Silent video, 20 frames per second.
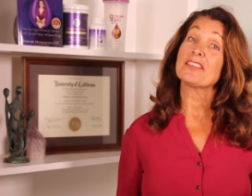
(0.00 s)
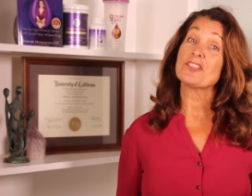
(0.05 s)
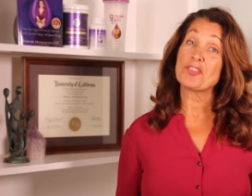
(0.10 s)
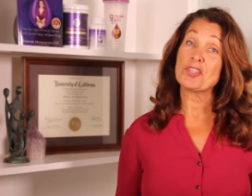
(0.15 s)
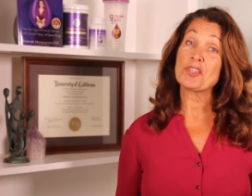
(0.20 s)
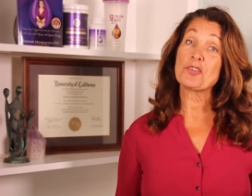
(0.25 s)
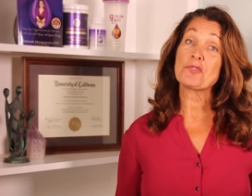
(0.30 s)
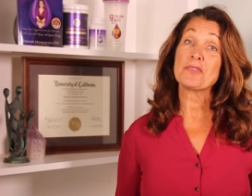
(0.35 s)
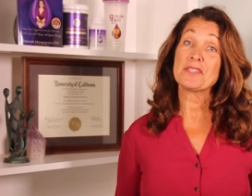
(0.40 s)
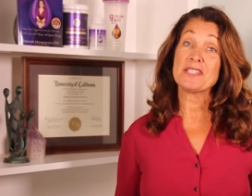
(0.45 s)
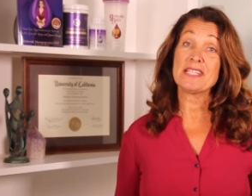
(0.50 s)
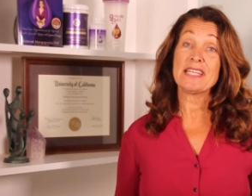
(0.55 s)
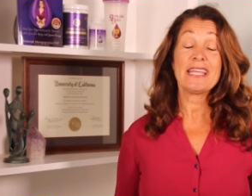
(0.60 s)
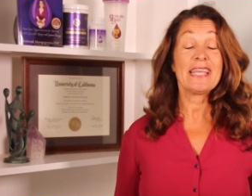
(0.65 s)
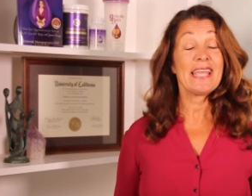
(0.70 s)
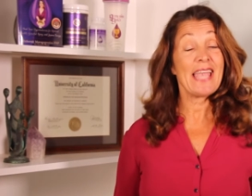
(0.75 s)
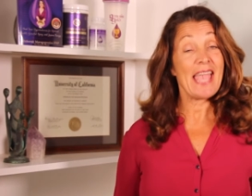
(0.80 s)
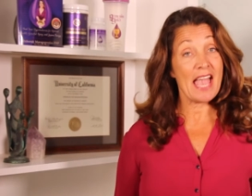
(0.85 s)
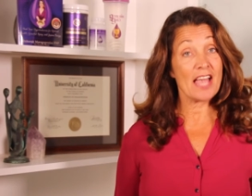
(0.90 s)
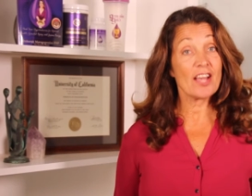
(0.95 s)
adrenal
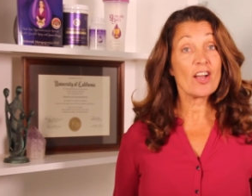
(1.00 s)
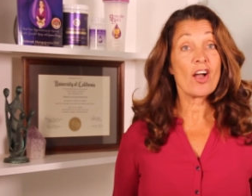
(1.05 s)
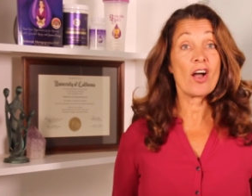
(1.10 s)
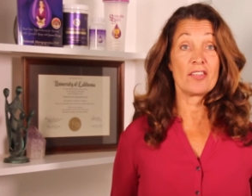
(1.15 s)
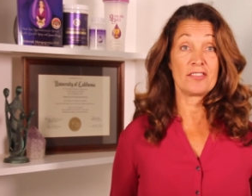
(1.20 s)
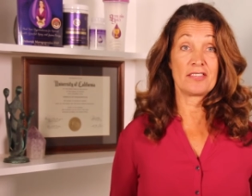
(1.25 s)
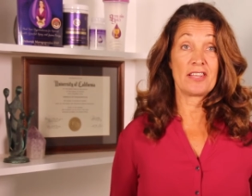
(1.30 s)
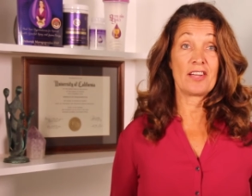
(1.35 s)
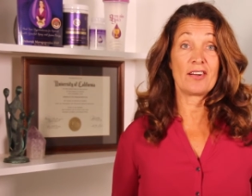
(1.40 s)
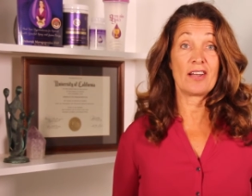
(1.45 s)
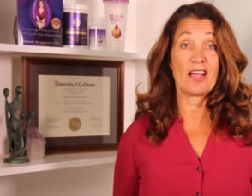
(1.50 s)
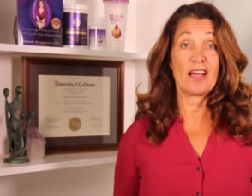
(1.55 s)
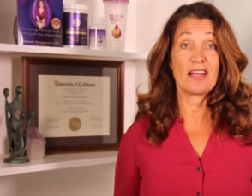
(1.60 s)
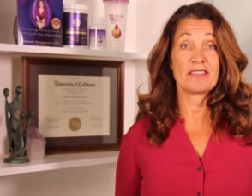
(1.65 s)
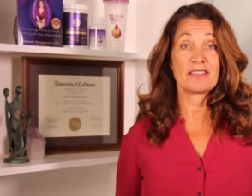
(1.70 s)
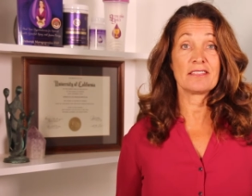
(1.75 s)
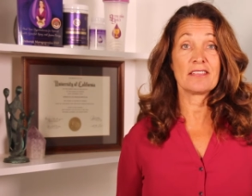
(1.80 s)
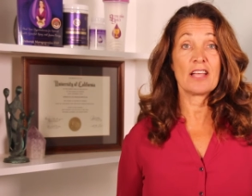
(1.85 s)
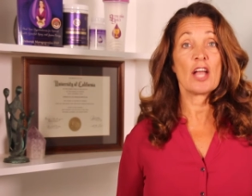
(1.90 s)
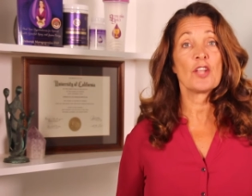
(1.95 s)
fatigue can cause hair loss.